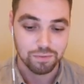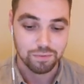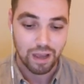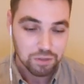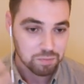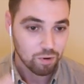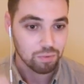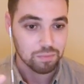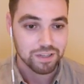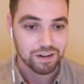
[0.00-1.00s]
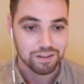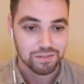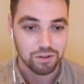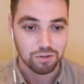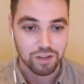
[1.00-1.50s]
how these problems that I had to
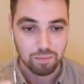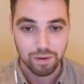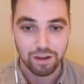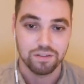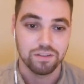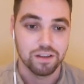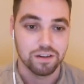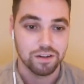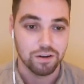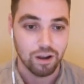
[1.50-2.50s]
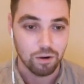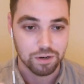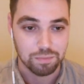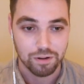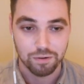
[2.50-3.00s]
solve came about, and then how I
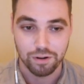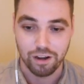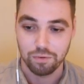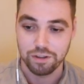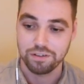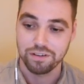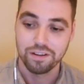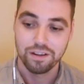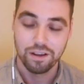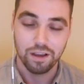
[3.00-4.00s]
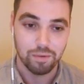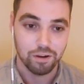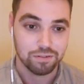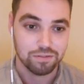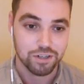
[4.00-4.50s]
went
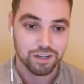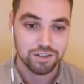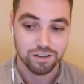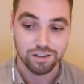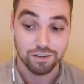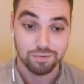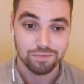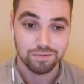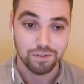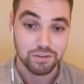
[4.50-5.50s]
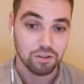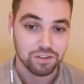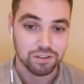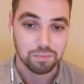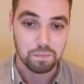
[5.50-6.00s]
about
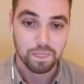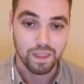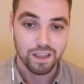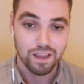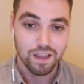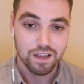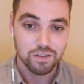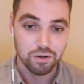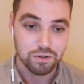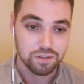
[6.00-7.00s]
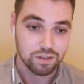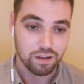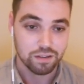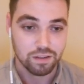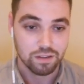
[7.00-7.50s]
solving them. So
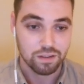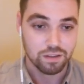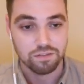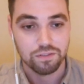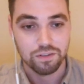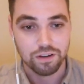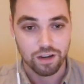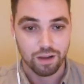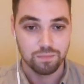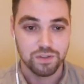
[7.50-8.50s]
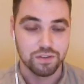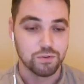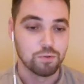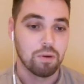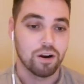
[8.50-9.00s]
Doctave comes in
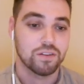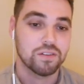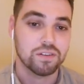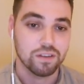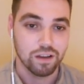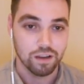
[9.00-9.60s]
two parts.